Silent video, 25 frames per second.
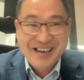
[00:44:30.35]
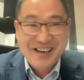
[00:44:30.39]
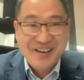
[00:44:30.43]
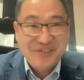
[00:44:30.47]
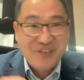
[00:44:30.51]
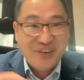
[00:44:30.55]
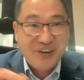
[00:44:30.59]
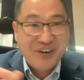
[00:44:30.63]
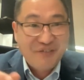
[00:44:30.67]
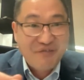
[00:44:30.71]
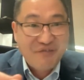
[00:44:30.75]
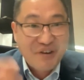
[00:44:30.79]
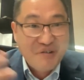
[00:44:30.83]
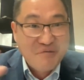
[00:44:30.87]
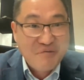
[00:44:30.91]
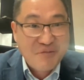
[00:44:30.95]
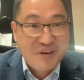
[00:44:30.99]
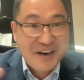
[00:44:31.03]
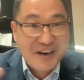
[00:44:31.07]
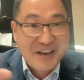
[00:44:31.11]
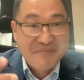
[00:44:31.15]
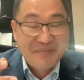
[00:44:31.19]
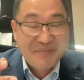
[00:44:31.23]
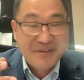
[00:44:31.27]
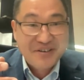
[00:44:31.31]
for real
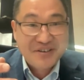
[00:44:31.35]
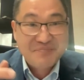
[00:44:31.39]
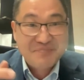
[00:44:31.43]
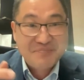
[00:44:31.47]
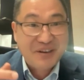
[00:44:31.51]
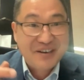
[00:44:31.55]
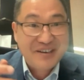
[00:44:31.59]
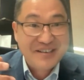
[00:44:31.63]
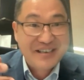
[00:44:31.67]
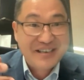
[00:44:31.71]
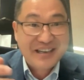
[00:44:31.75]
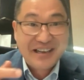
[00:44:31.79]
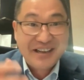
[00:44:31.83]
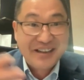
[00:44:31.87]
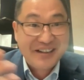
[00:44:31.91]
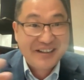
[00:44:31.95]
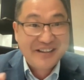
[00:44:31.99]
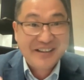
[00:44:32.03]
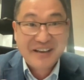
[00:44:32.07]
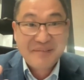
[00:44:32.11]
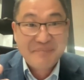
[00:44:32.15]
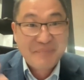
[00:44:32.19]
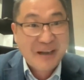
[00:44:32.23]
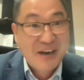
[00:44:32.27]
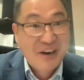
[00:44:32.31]
world images, because they
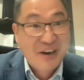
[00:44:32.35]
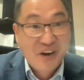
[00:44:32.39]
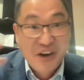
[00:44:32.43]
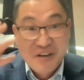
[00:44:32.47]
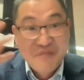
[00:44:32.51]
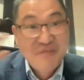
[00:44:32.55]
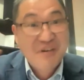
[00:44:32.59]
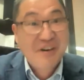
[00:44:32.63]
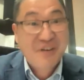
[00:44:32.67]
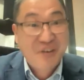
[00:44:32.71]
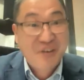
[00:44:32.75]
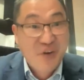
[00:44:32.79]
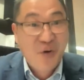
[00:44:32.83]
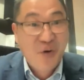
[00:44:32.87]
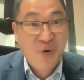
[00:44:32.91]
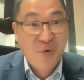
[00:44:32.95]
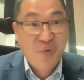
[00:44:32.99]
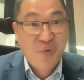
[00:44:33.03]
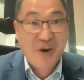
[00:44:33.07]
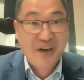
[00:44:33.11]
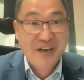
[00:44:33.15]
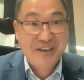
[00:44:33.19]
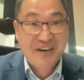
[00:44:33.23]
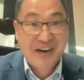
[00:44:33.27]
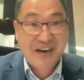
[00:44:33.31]
may not even know
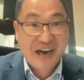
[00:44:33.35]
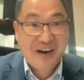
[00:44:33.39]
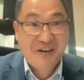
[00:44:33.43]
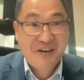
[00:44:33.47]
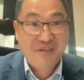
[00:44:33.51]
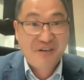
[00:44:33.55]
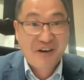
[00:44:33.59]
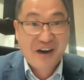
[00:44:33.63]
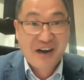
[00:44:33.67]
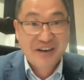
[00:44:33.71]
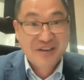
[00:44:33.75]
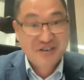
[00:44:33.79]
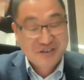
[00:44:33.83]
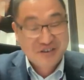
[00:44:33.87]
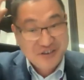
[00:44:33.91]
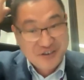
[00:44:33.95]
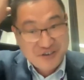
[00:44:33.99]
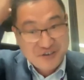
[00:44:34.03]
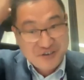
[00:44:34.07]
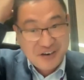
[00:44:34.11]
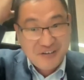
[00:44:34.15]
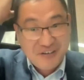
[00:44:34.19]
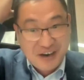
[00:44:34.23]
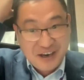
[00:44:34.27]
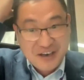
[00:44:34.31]
how
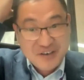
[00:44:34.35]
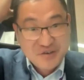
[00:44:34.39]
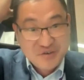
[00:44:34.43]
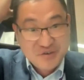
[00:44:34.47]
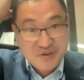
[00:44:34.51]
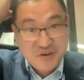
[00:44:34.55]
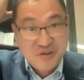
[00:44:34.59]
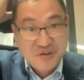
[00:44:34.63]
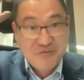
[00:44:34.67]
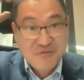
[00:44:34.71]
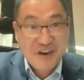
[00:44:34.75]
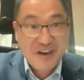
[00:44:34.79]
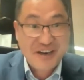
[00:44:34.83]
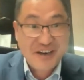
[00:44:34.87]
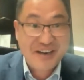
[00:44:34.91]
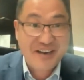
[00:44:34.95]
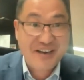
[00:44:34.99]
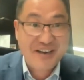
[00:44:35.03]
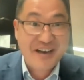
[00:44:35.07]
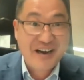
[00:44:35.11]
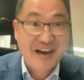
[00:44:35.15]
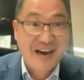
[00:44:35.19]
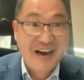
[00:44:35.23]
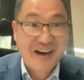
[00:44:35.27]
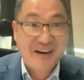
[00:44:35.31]
I should grade
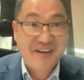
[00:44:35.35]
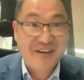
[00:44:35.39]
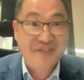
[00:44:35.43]
DR.